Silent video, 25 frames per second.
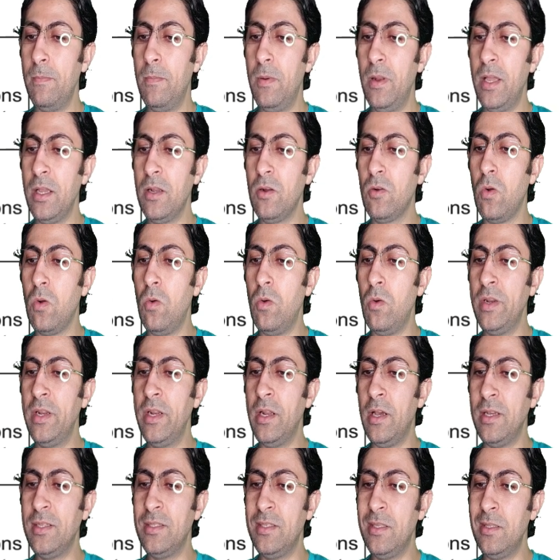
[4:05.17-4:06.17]
plant grown
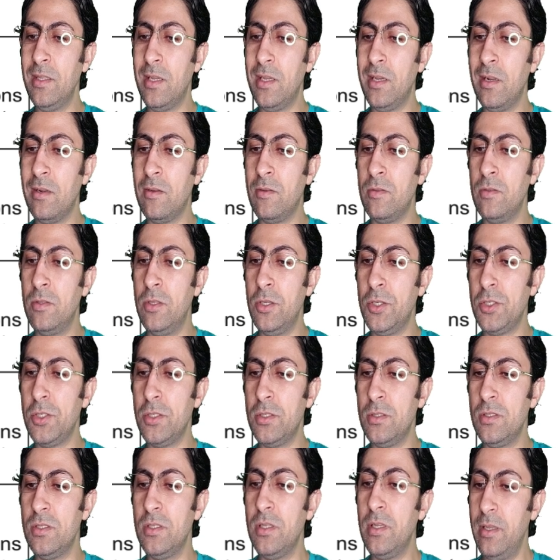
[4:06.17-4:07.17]
in identical
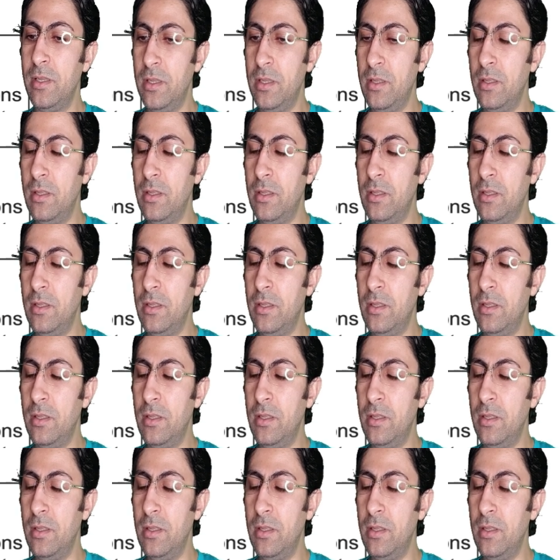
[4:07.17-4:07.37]
conditions,